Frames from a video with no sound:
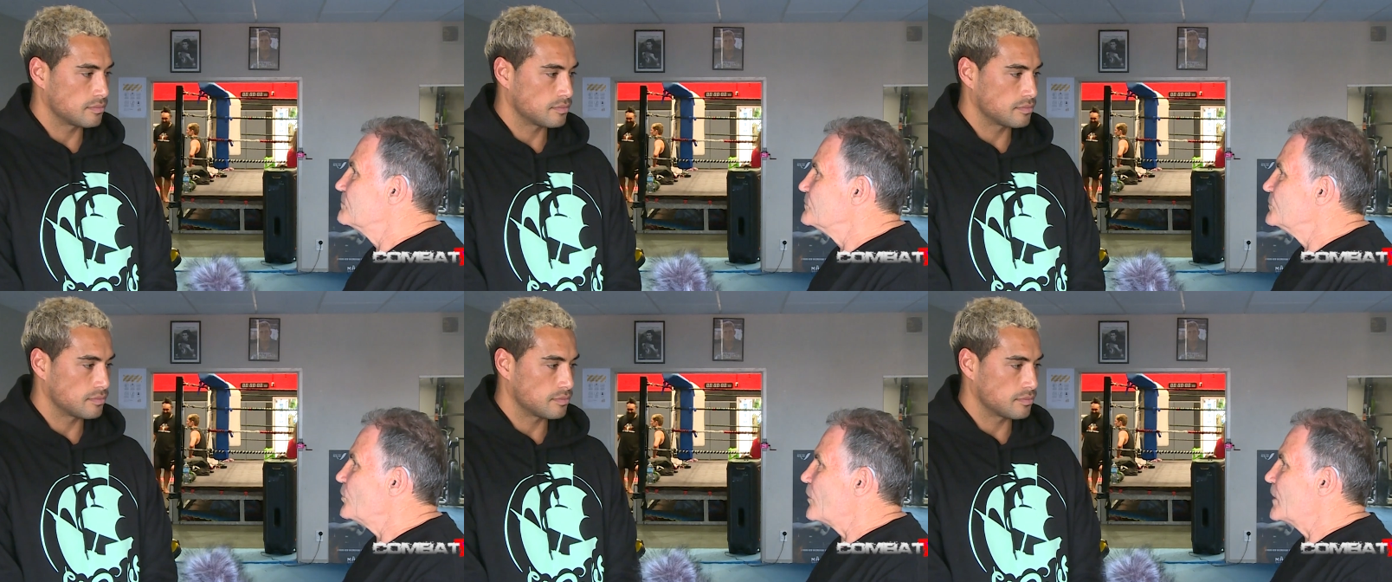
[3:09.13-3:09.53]

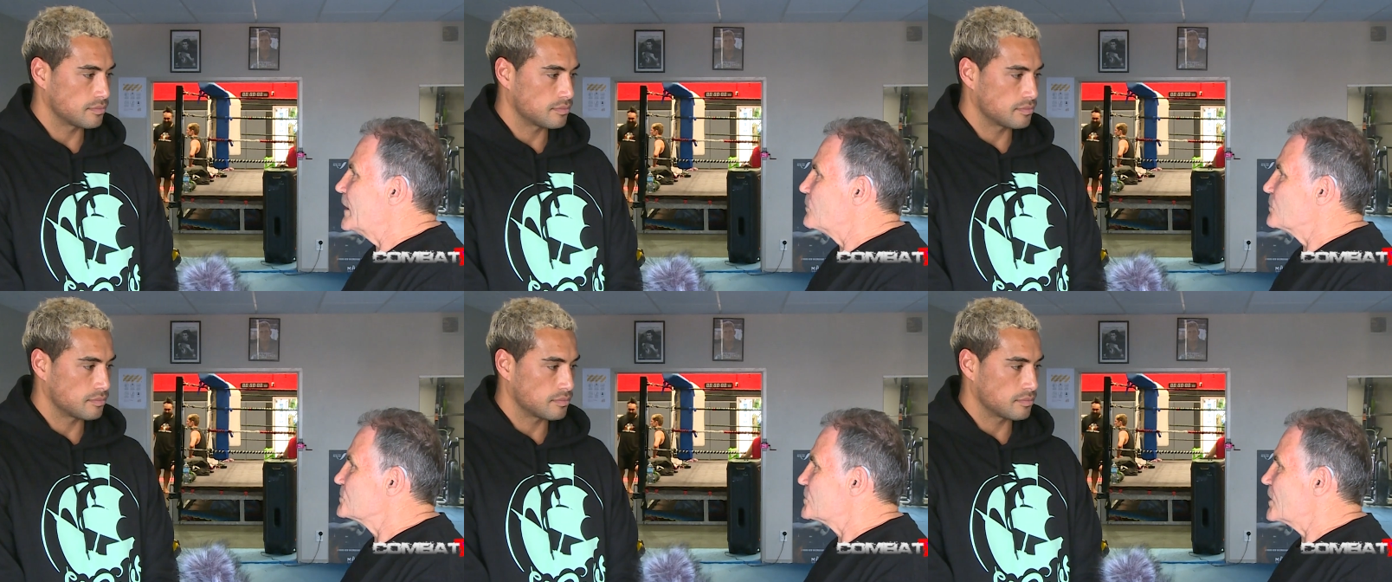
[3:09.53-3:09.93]

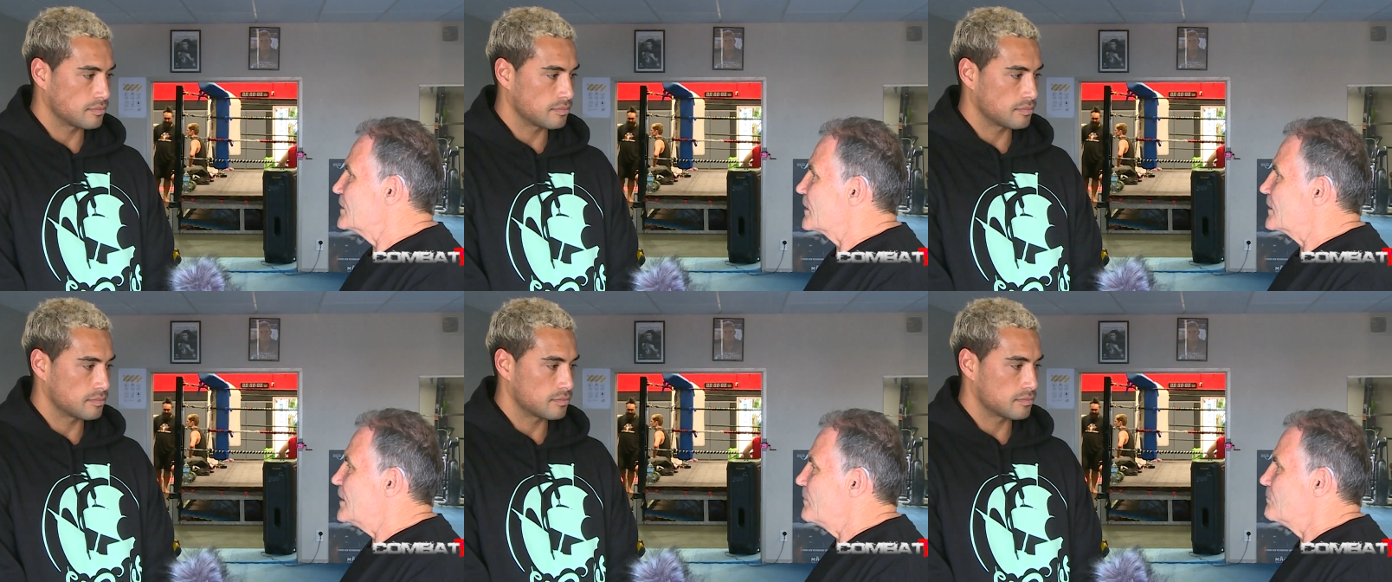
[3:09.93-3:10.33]
Speaker 1: knockout was going
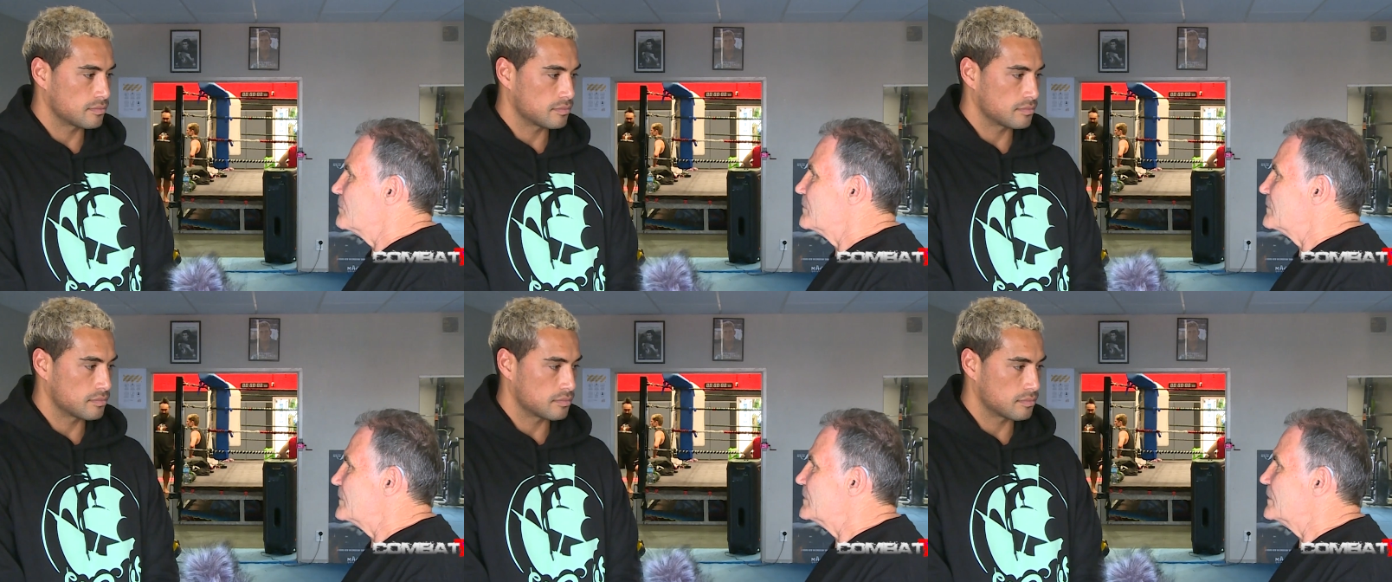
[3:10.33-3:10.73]
to
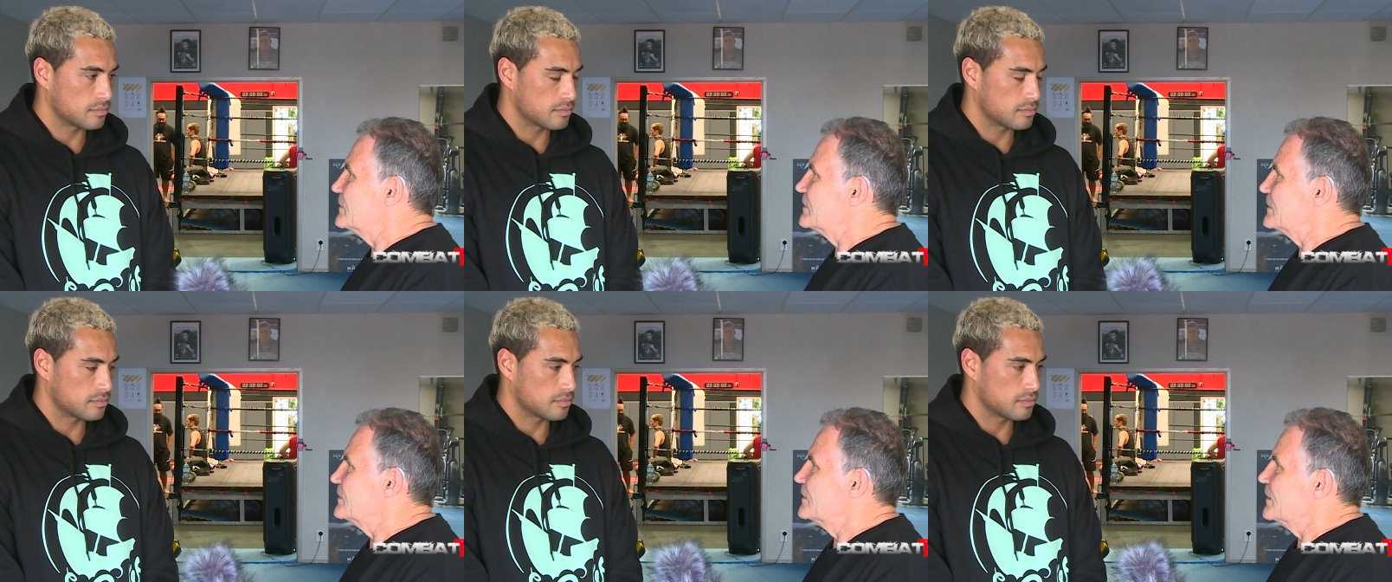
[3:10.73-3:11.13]
come
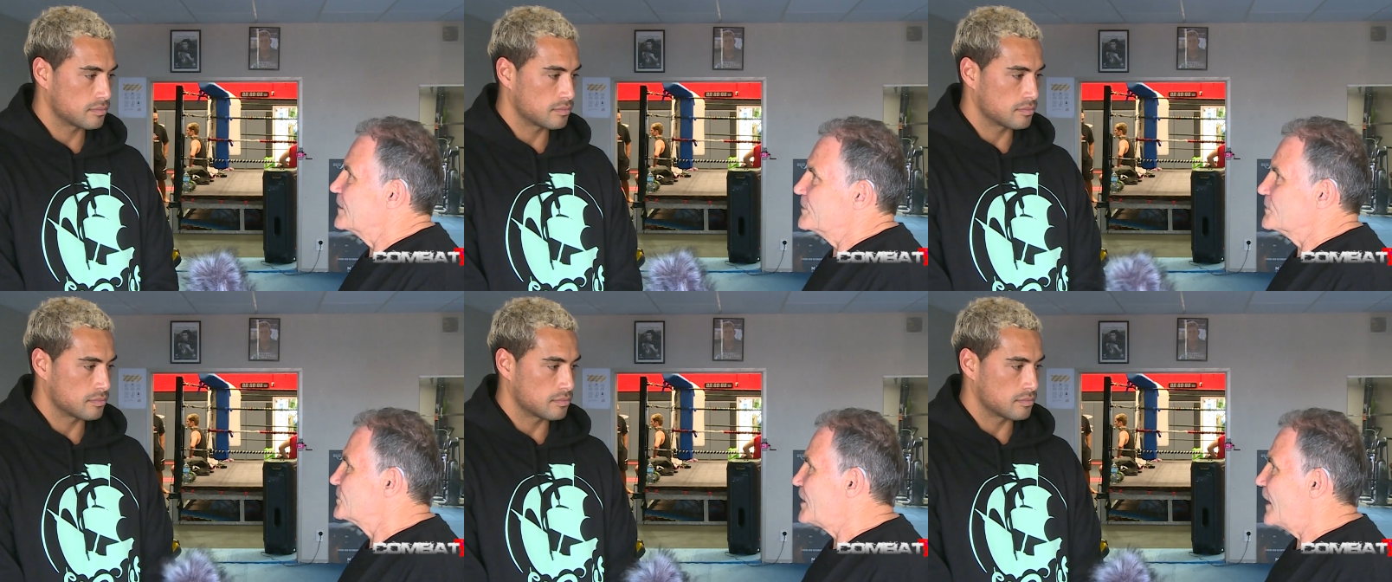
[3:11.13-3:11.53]
you, you, know
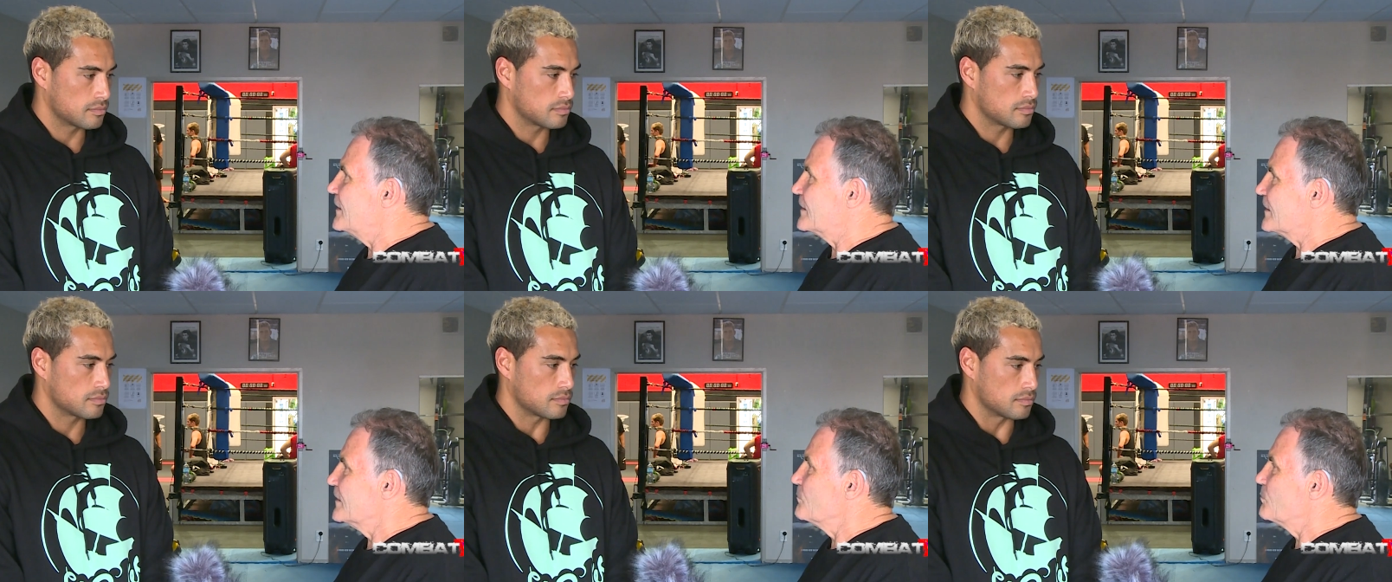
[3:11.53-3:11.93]
you'd
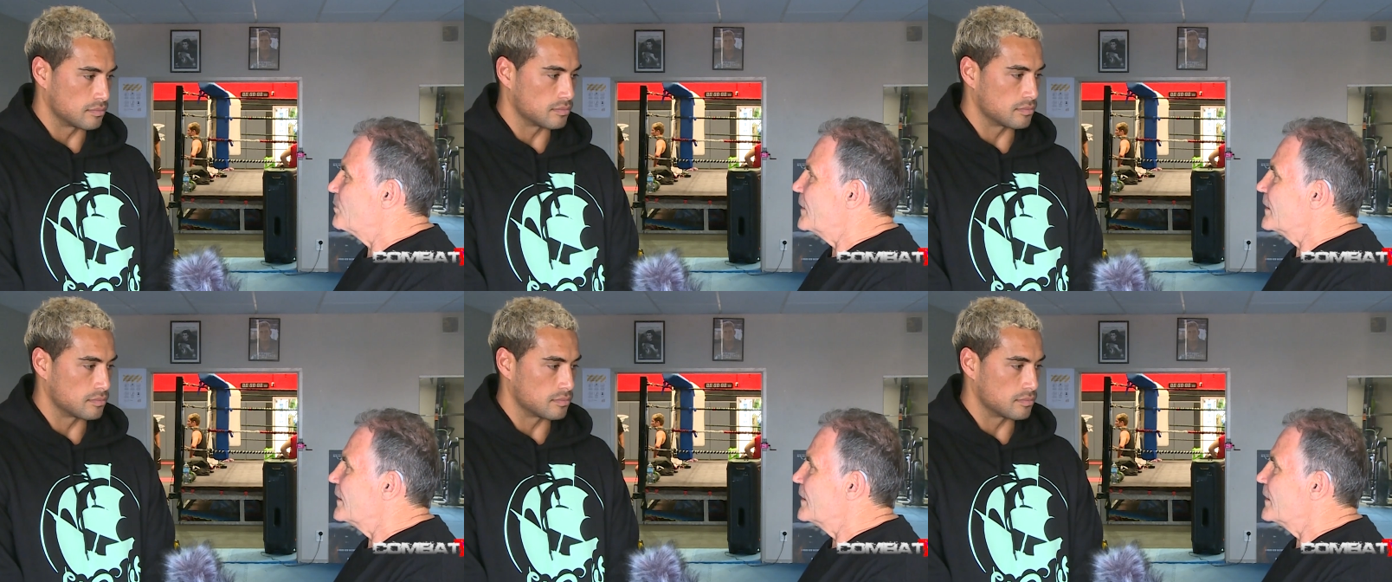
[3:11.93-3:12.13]
take it mm.